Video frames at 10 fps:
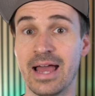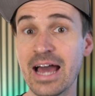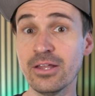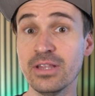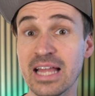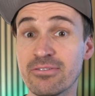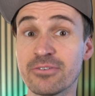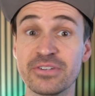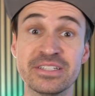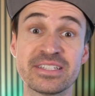Hello Laravel
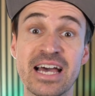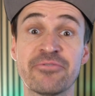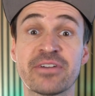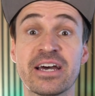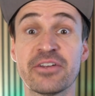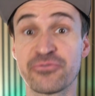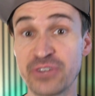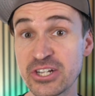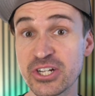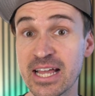friends, I've got a
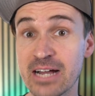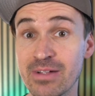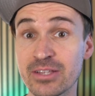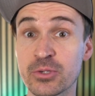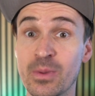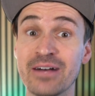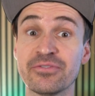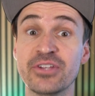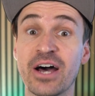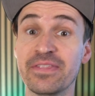fresh Laravel
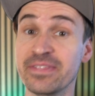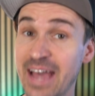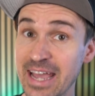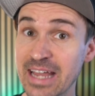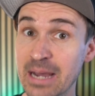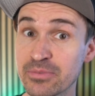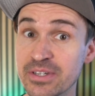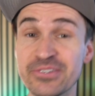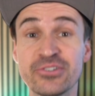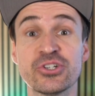12.9
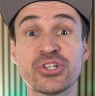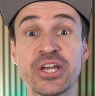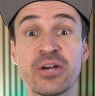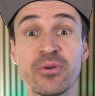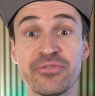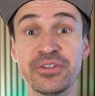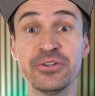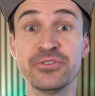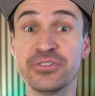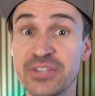update to share with
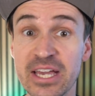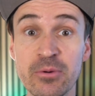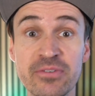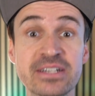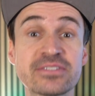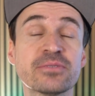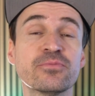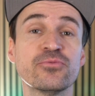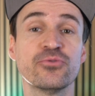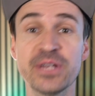you today. We've got
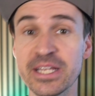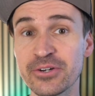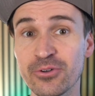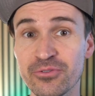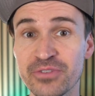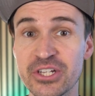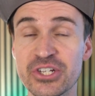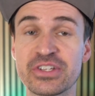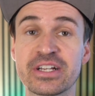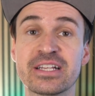some really cool
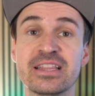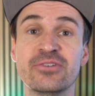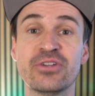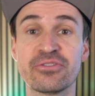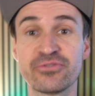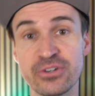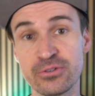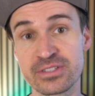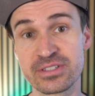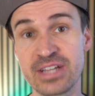features including
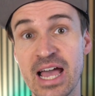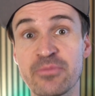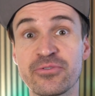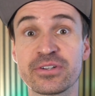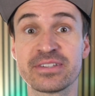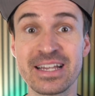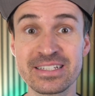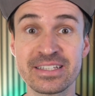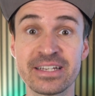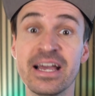frozen time for
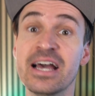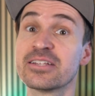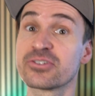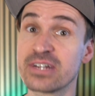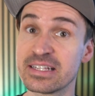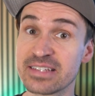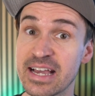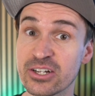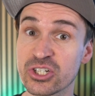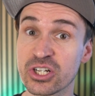testing,
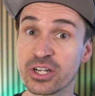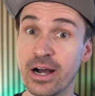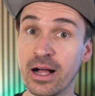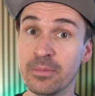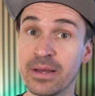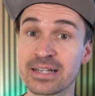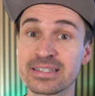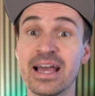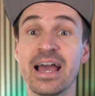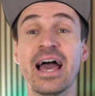transaction callbacks
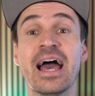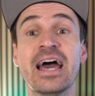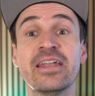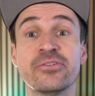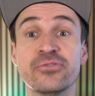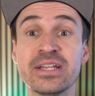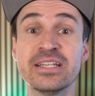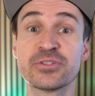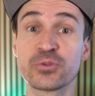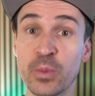and a really
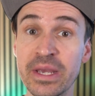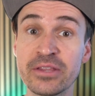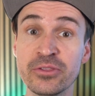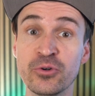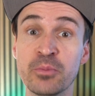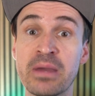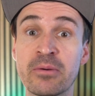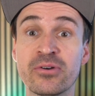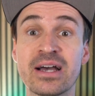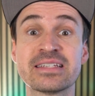sweet new
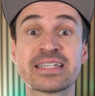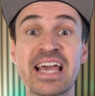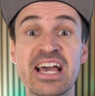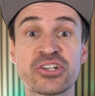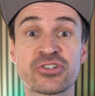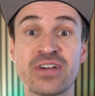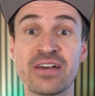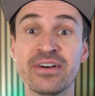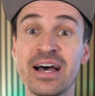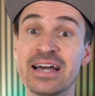memoized cache
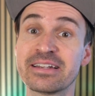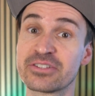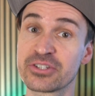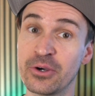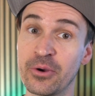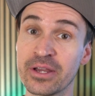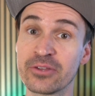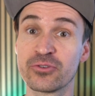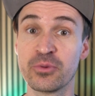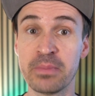driver that's going
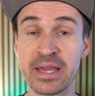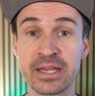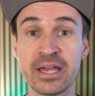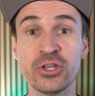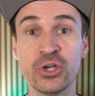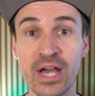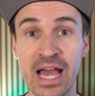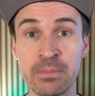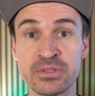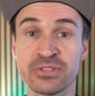to make your
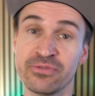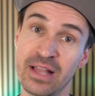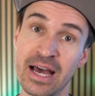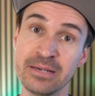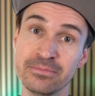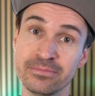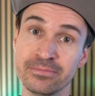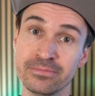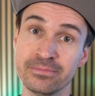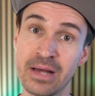apps fly.
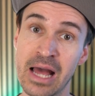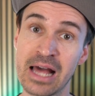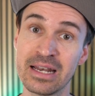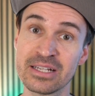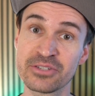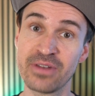Let's